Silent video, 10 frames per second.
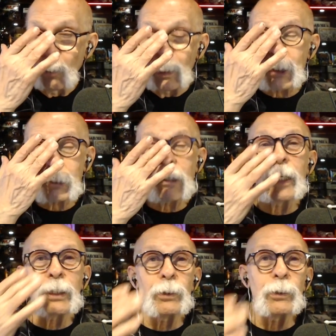We
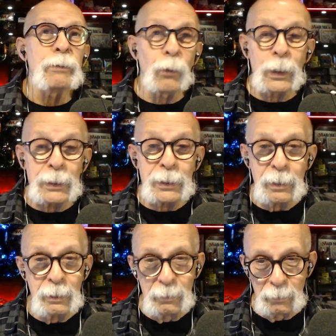try to
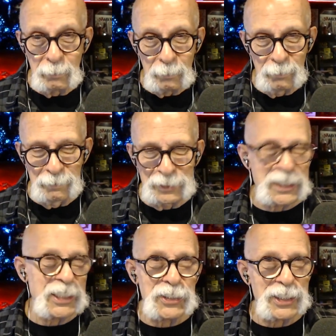avoid
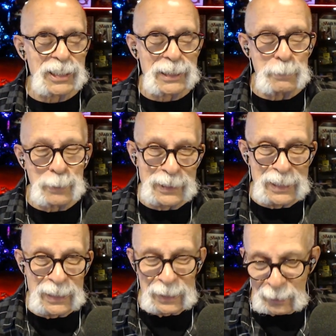teaching
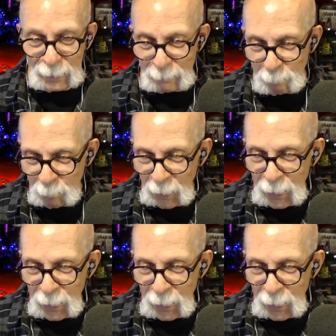anybody anything,